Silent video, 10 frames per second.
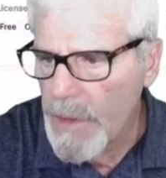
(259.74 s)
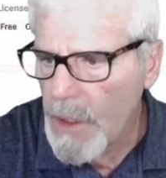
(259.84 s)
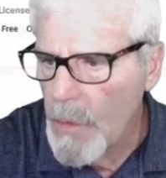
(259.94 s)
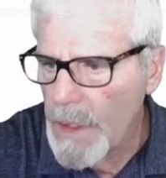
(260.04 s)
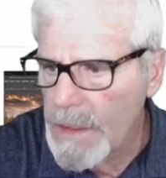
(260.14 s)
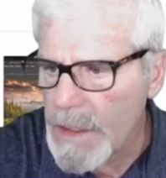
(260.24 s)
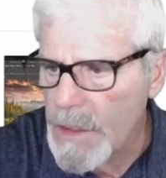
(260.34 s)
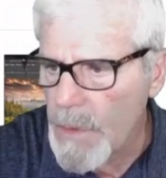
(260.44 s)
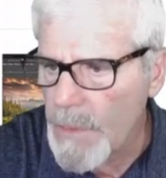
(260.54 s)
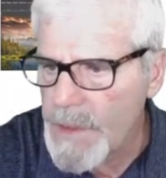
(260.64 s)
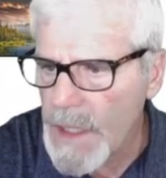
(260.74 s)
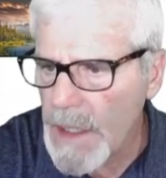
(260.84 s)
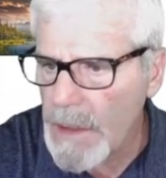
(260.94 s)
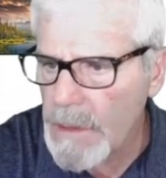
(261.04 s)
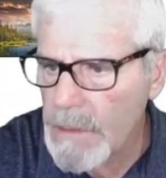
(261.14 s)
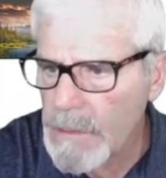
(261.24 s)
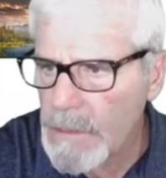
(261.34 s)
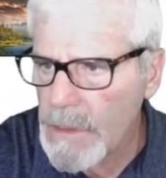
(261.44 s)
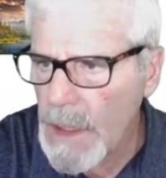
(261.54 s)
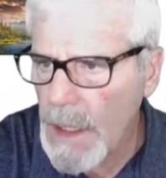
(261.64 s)
very quick, this website.
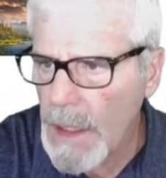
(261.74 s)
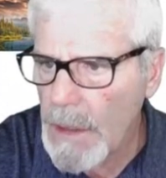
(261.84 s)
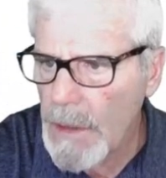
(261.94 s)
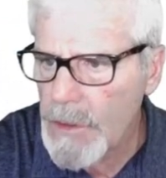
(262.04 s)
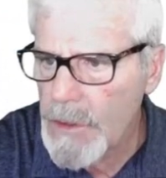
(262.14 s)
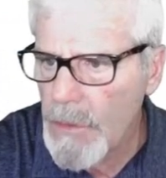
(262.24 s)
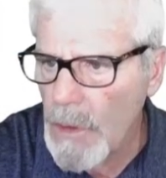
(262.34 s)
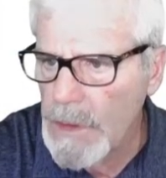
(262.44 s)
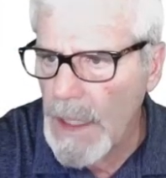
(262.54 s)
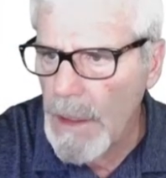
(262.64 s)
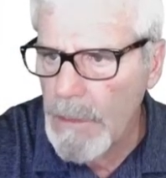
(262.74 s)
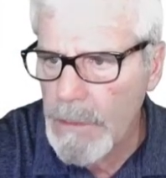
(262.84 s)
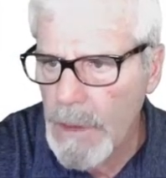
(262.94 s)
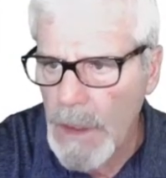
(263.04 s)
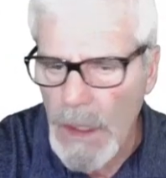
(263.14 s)
And you scroll down,